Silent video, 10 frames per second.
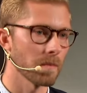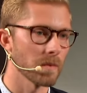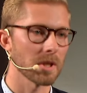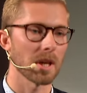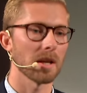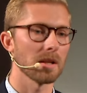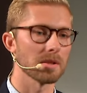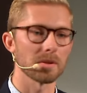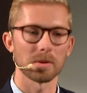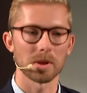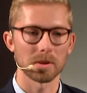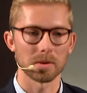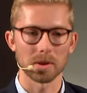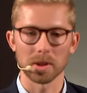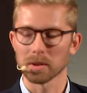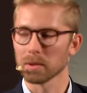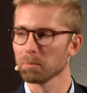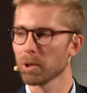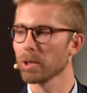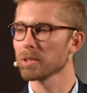sales or
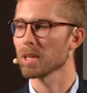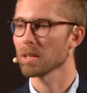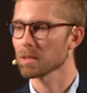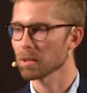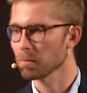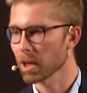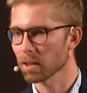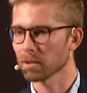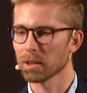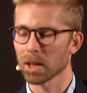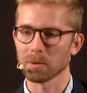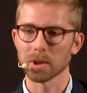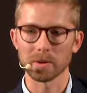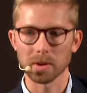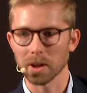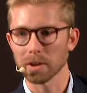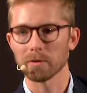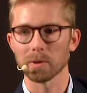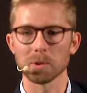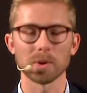purchasing, we had to download a lot of
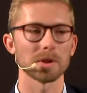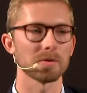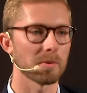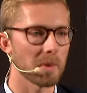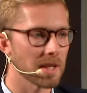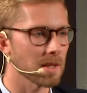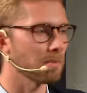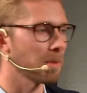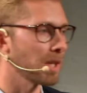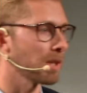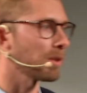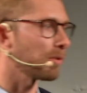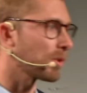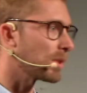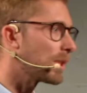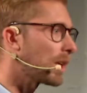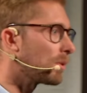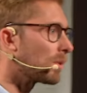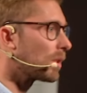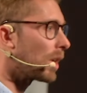reports from SAP, and of course that
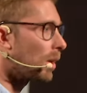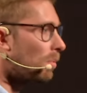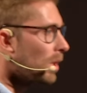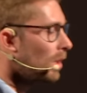took time.